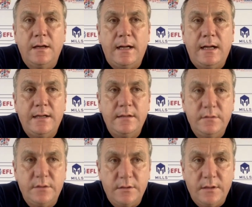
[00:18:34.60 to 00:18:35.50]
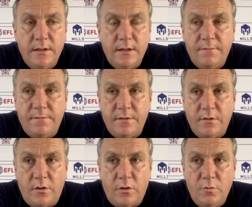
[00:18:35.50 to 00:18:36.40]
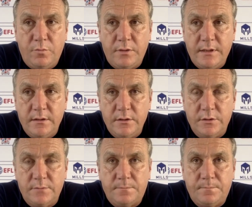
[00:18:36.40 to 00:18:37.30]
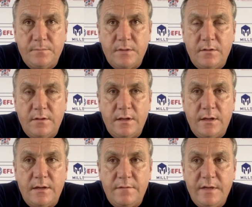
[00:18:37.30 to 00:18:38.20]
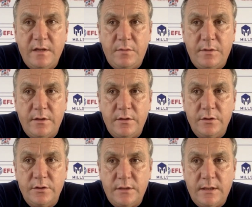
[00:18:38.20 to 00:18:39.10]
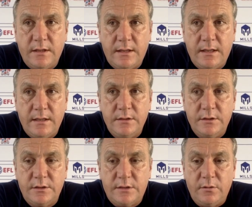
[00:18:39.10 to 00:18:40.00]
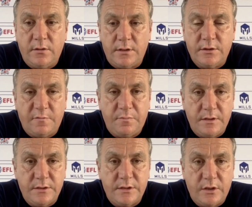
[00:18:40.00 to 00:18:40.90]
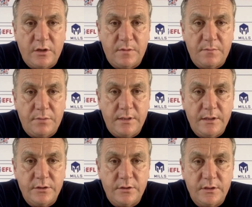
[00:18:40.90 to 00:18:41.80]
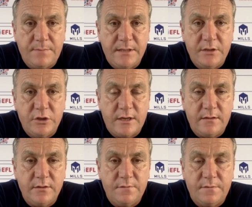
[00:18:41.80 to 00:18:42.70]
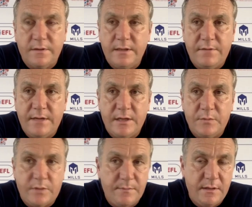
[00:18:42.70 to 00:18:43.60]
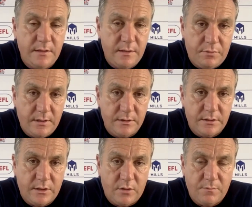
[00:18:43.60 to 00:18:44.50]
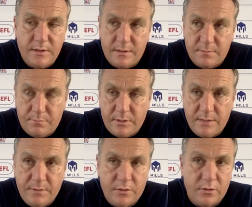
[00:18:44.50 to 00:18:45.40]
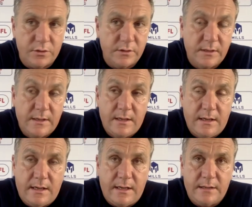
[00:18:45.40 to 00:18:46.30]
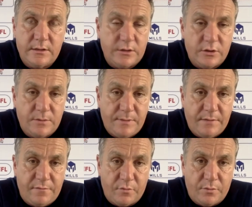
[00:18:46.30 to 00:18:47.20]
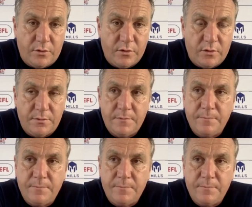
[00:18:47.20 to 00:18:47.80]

And for all players that are available to us, it is still a tough place to come and play. So it is a big challenge for even ex-Premier League players to come here and play, because it is such a big football club.